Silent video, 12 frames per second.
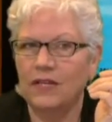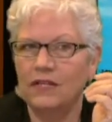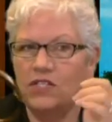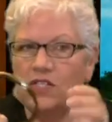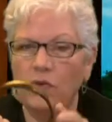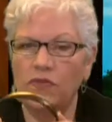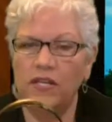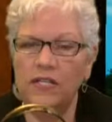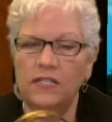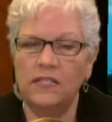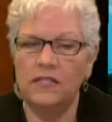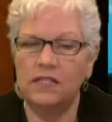So
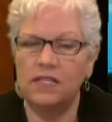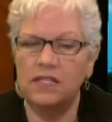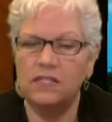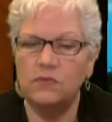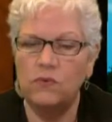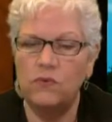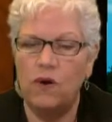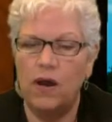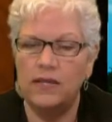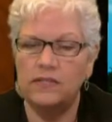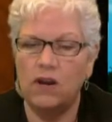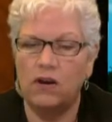this
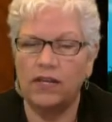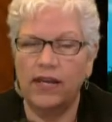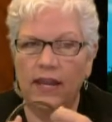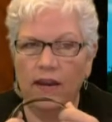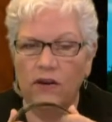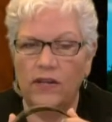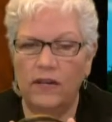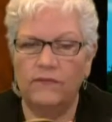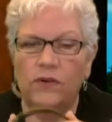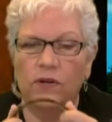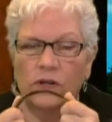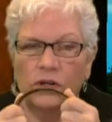was our
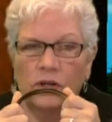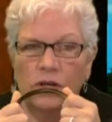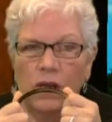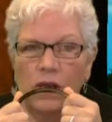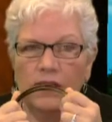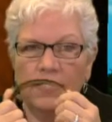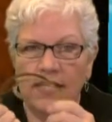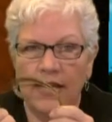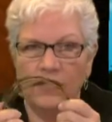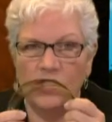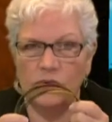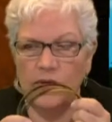caregiver
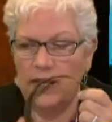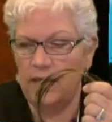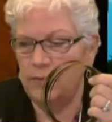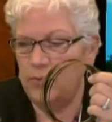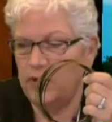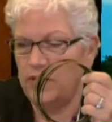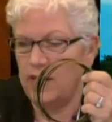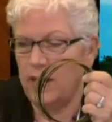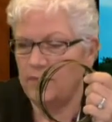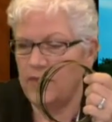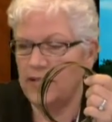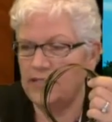sensory input.
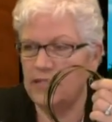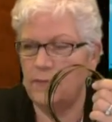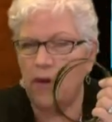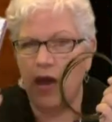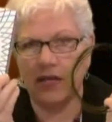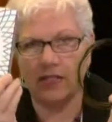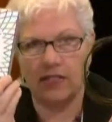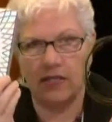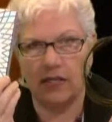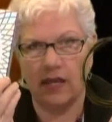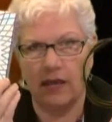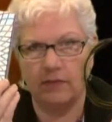Yep, that's the box that
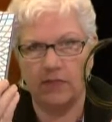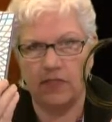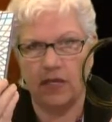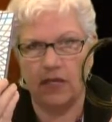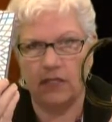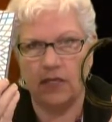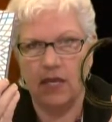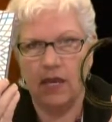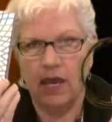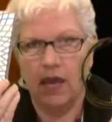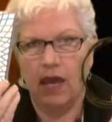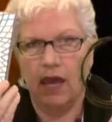it comes in.
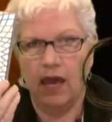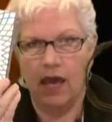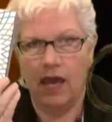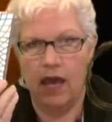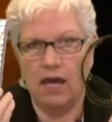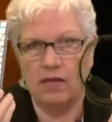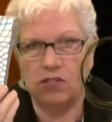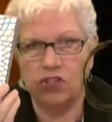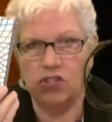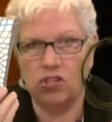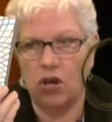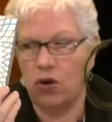
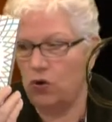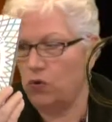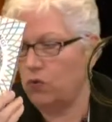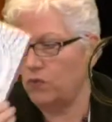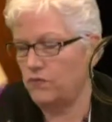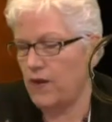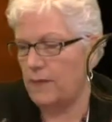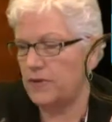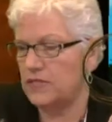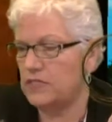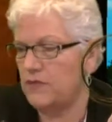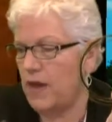So
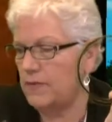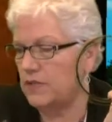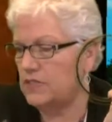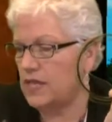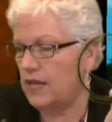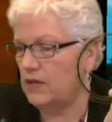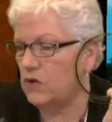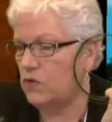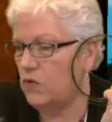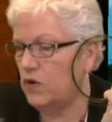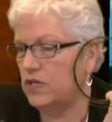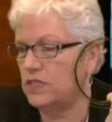fabulous, fabulous. And of
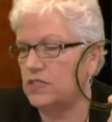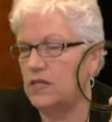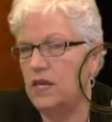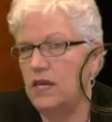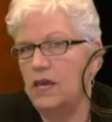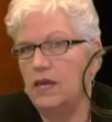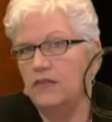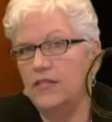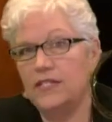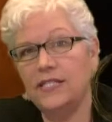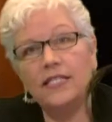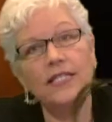course,
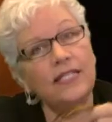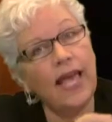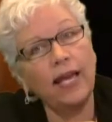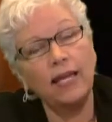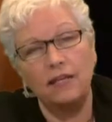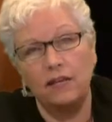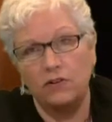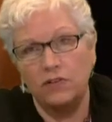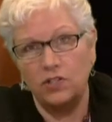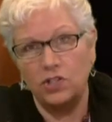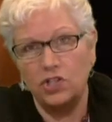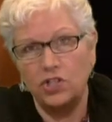this is the second year that
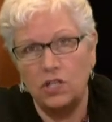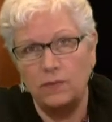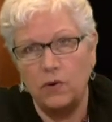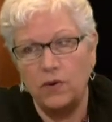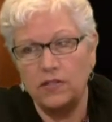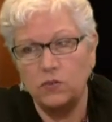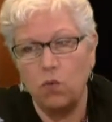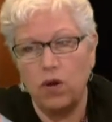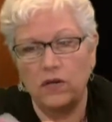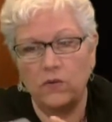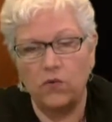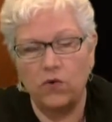Shishibo has won
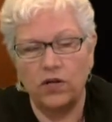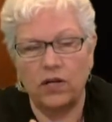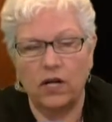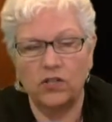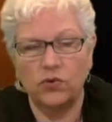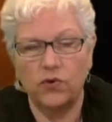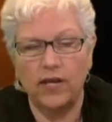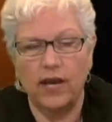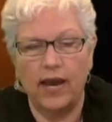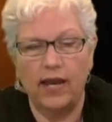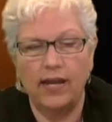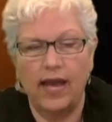an award in our toy
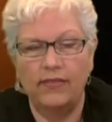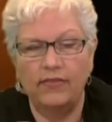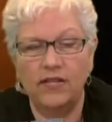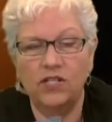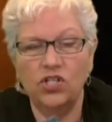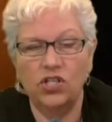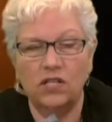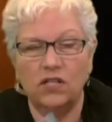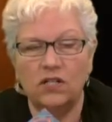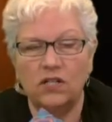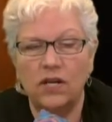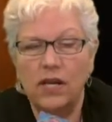guide, and this
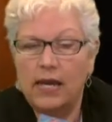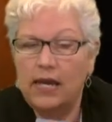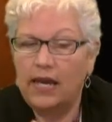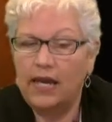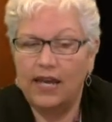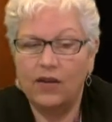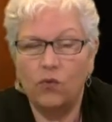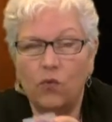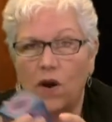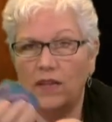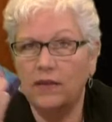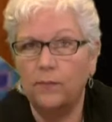year it
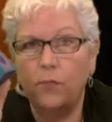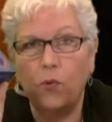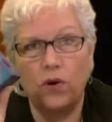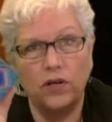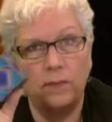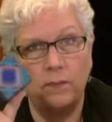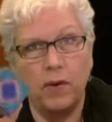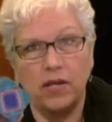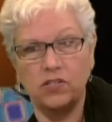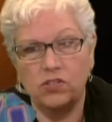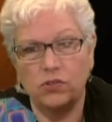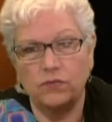won the Boredom
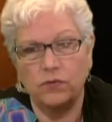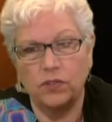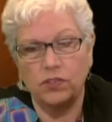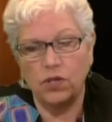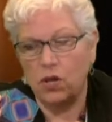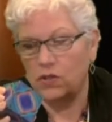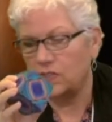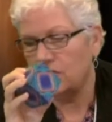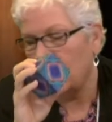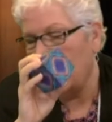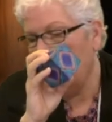Buster for adults.